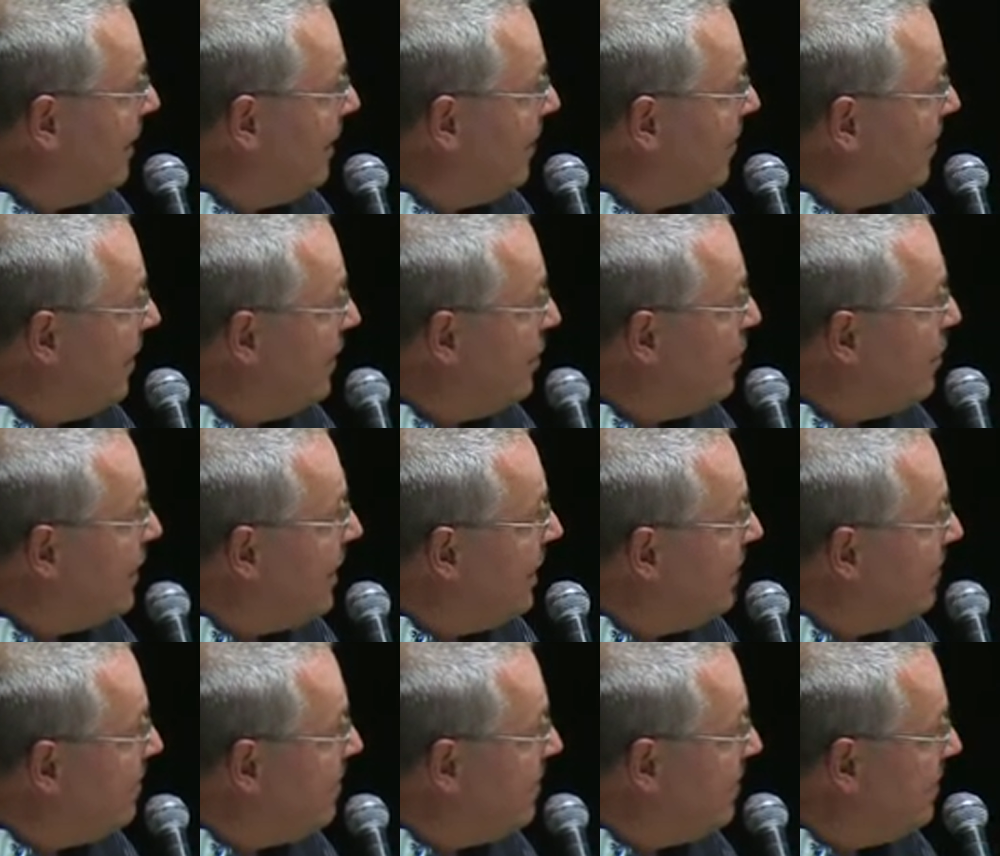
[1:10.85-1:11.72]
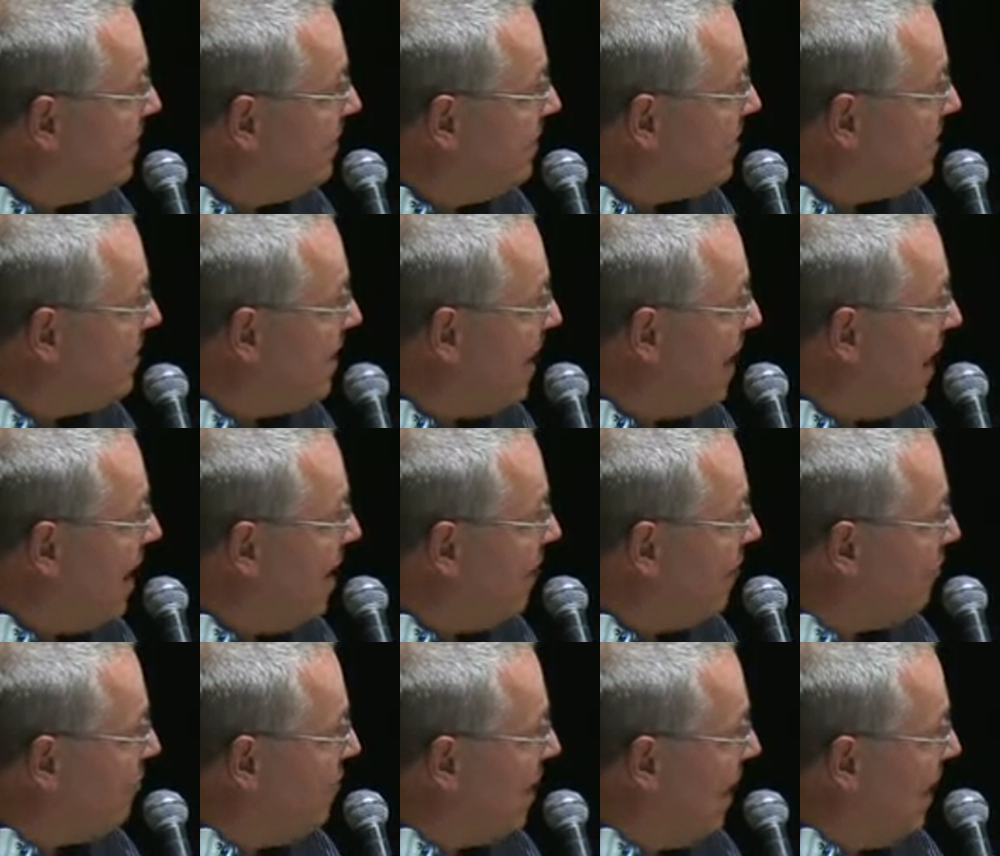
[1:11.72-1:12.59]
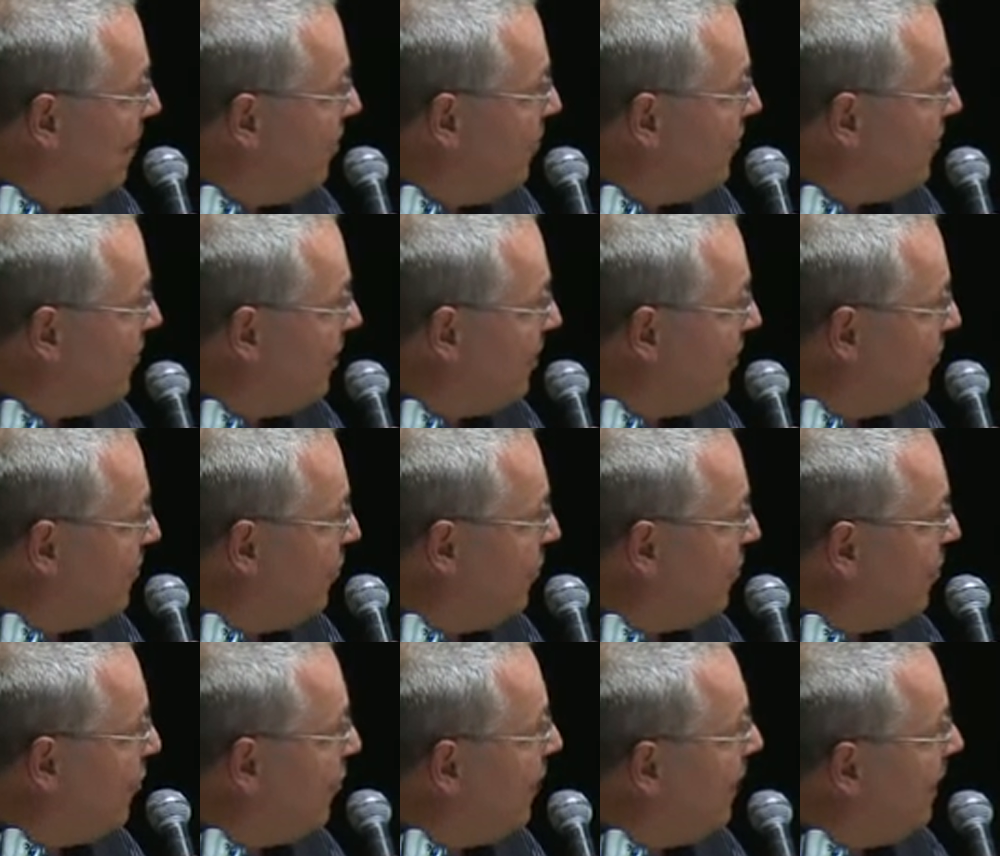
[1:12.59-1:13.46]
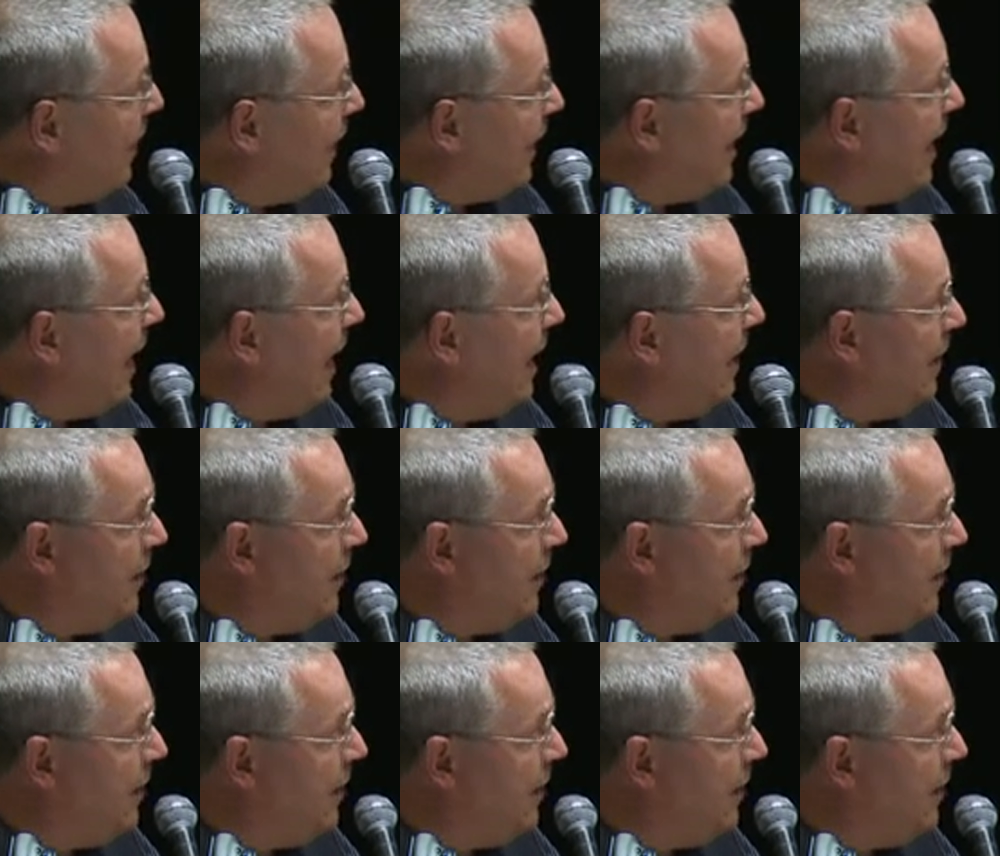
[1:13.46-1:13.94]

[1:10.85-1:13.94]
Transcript: then you can synthesize mannose 6-phosphate again,